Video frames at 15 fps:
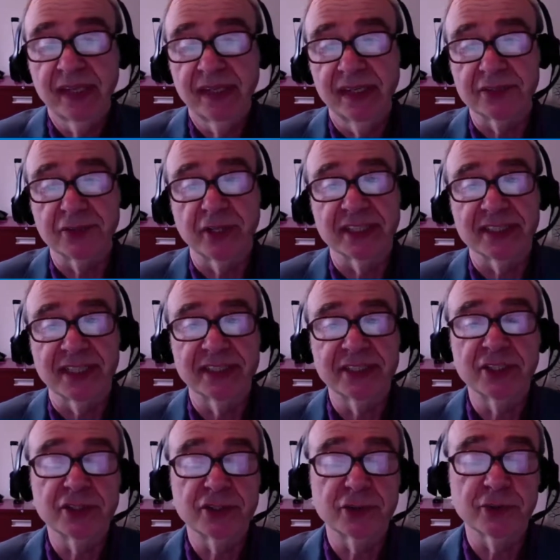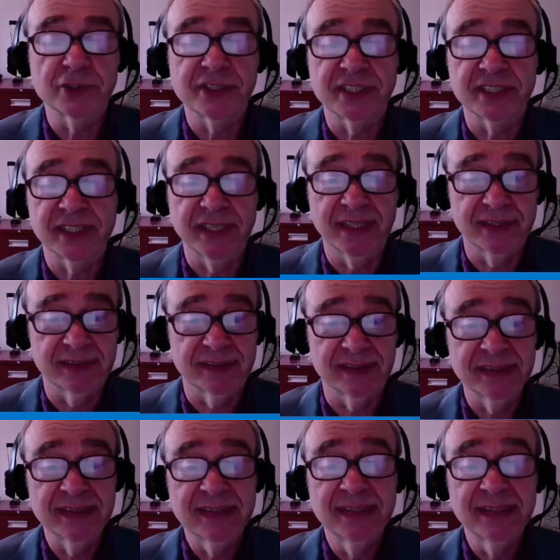At translation schools in Canada,